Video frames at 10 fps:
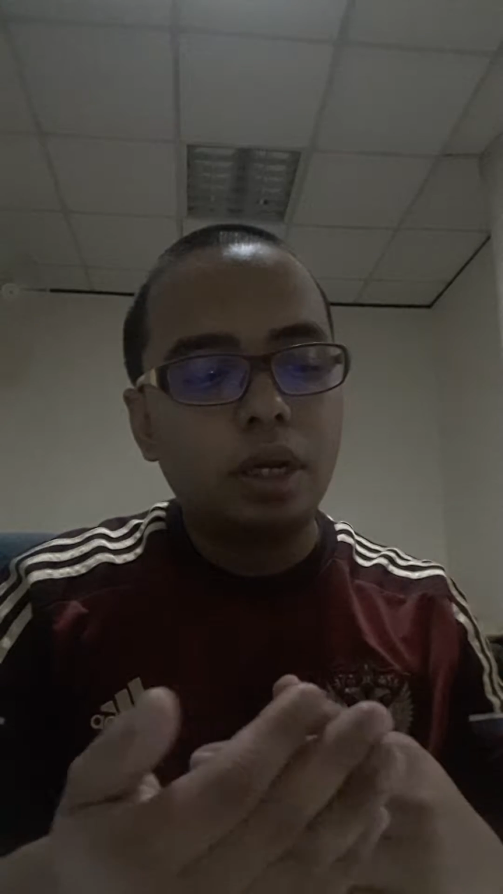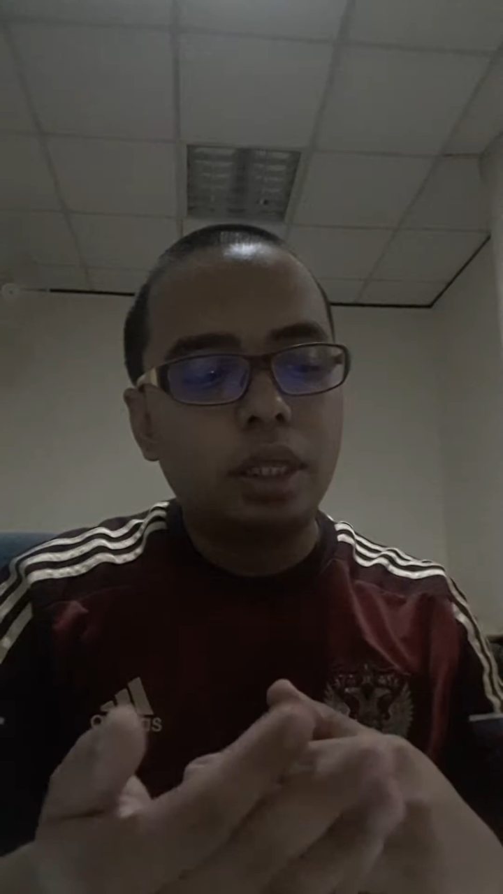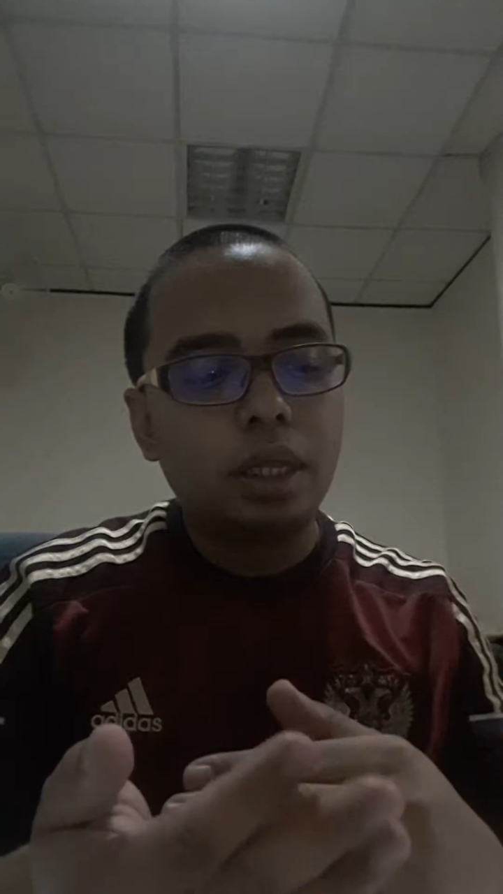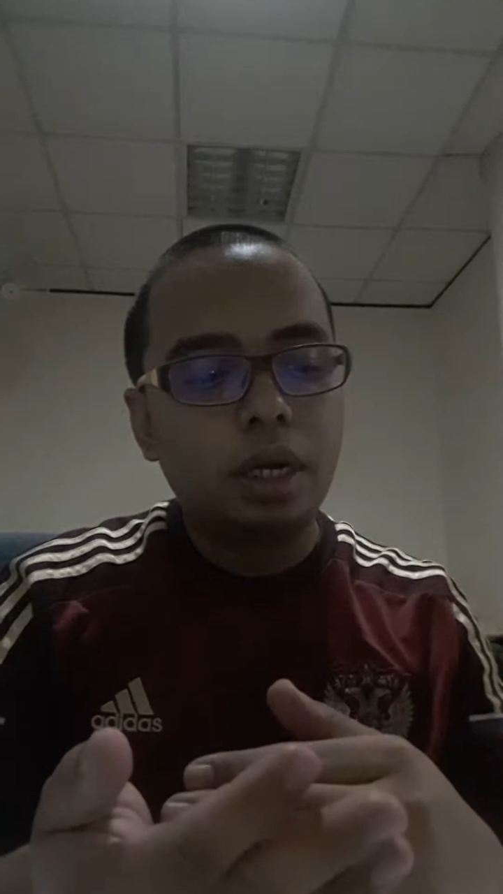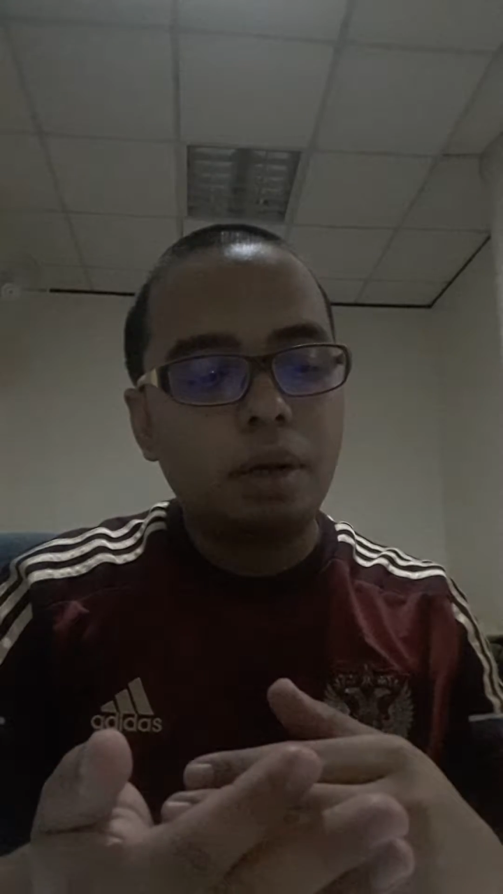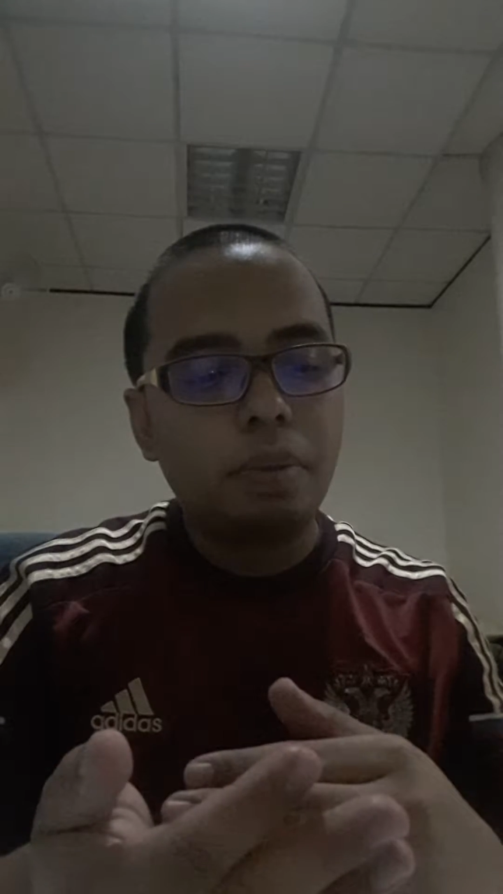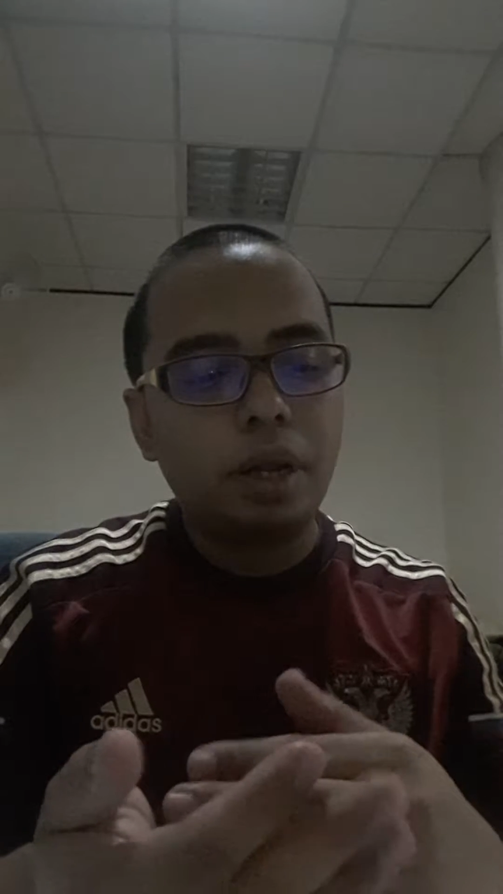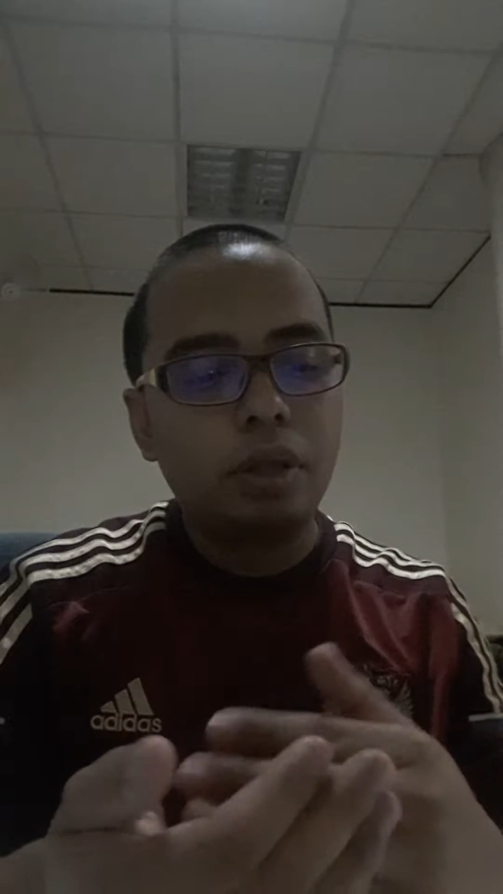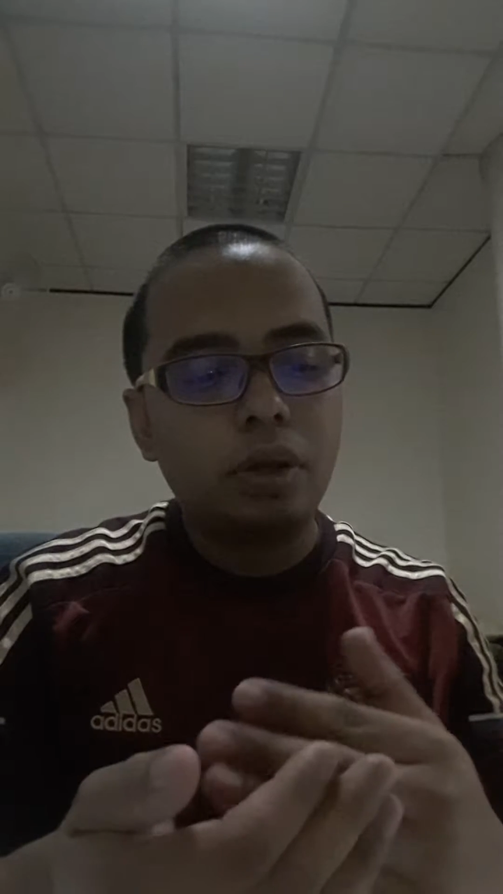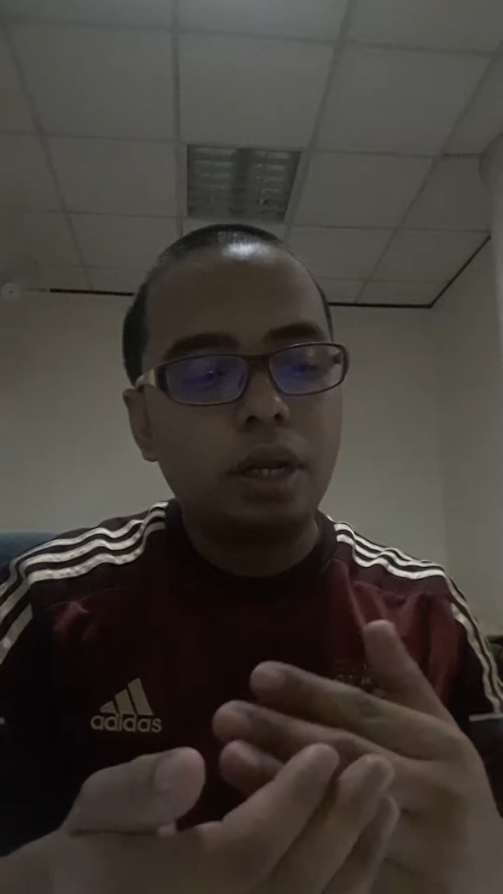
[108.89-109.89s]

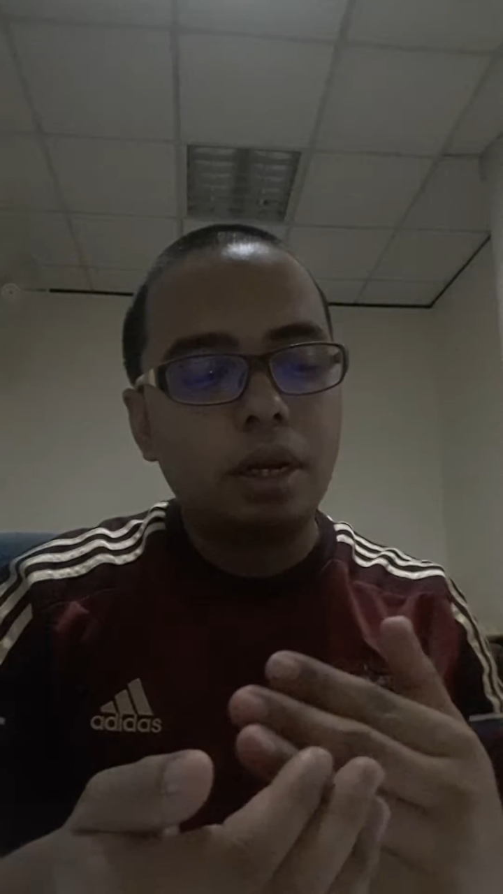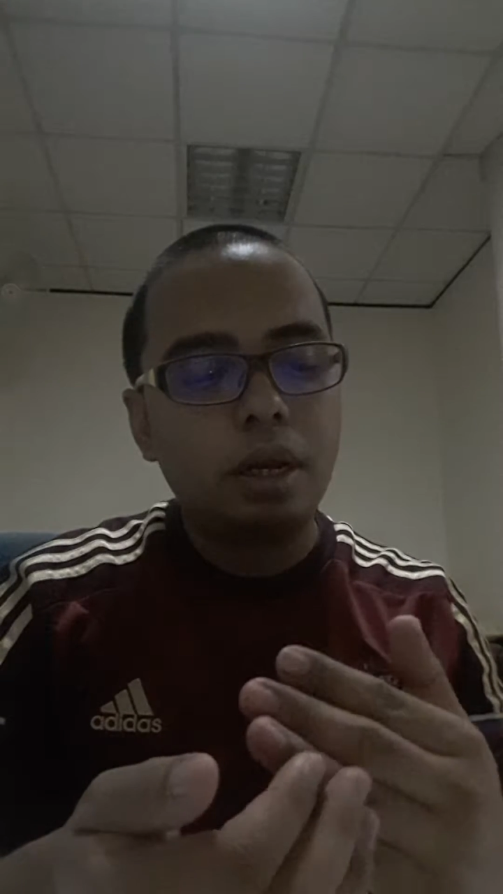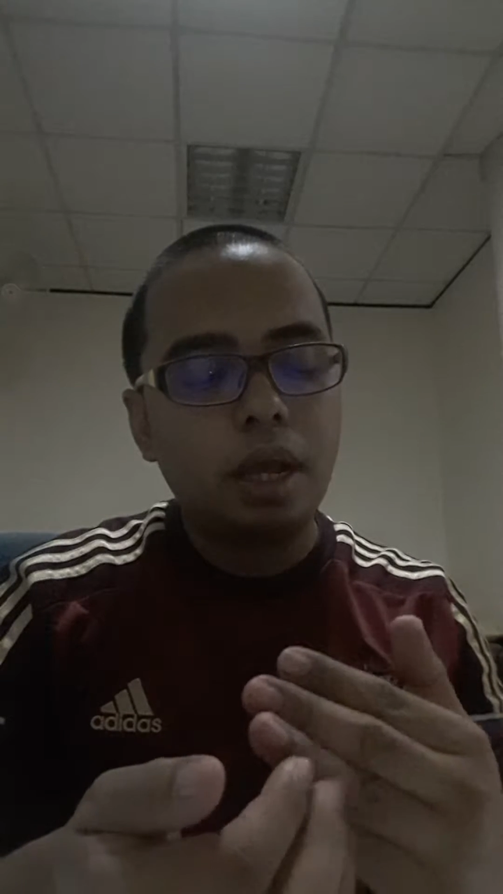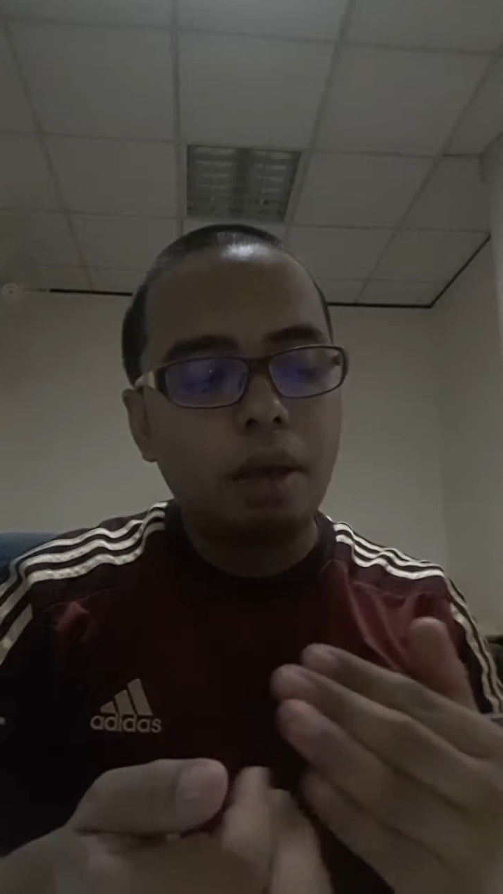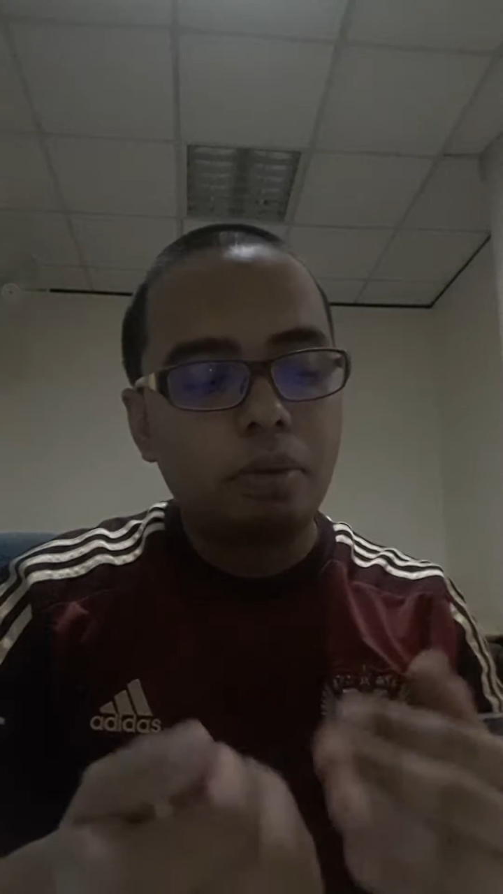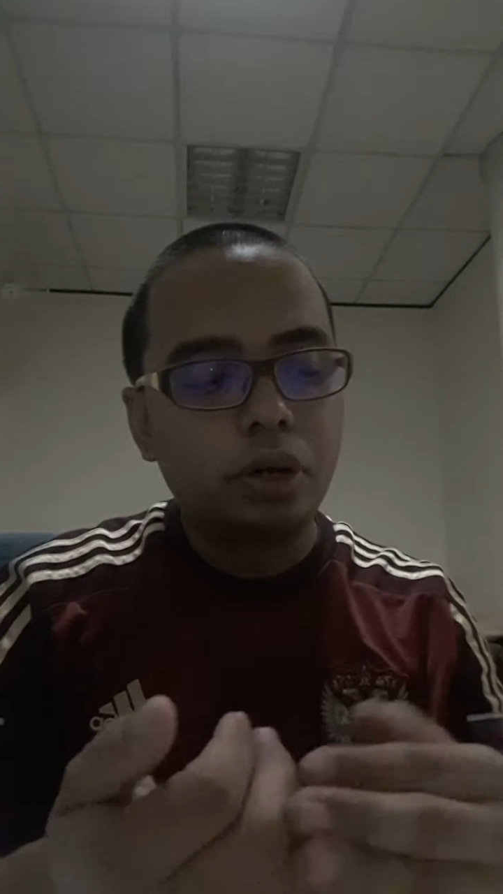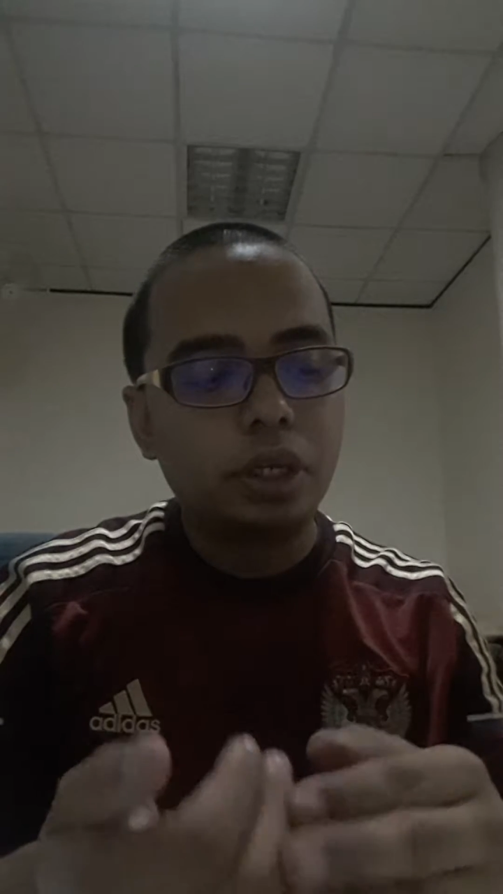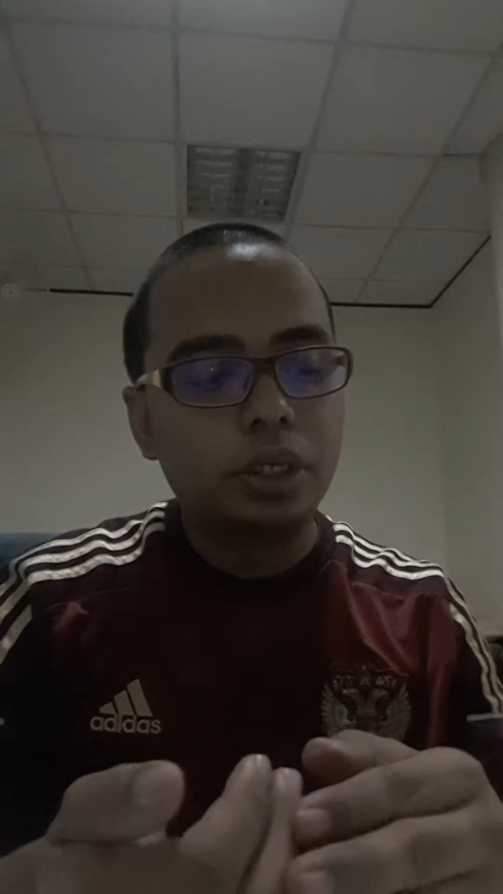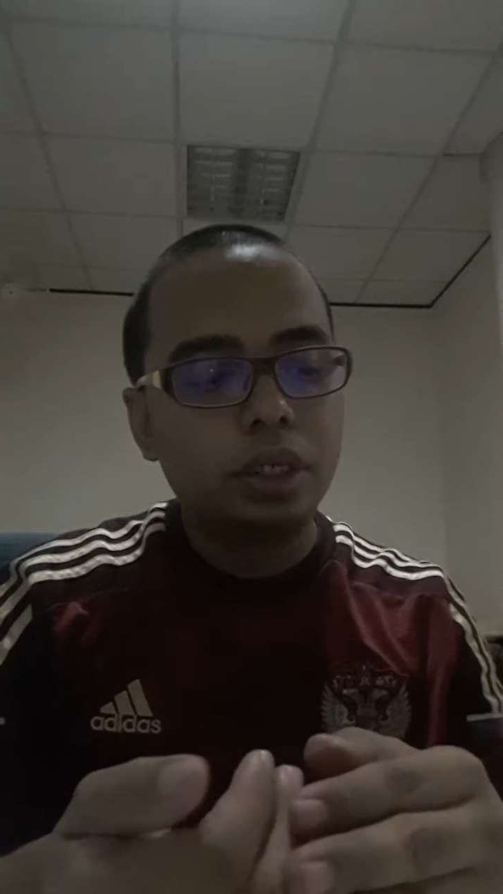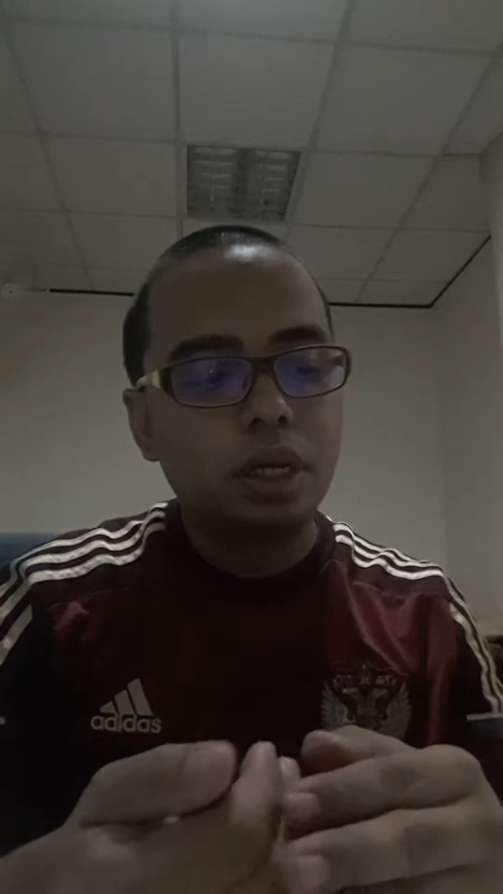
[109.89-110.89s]
intraperitoneal
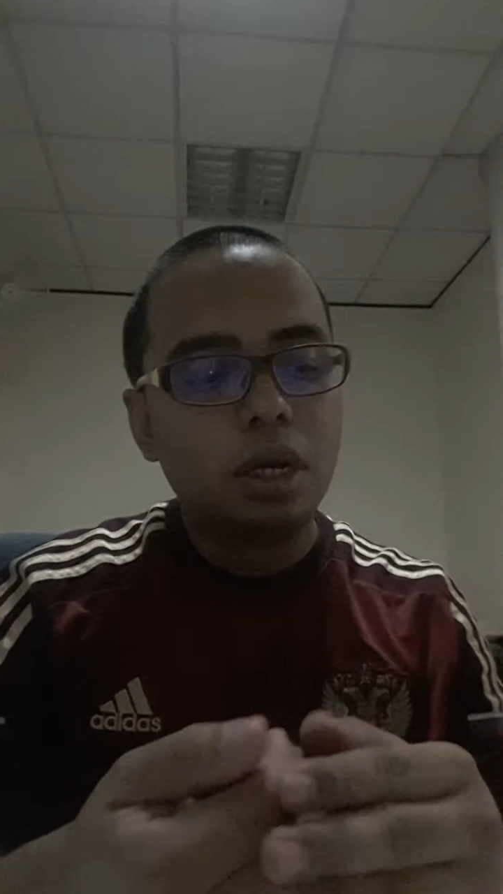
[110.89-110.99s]
hemorrhage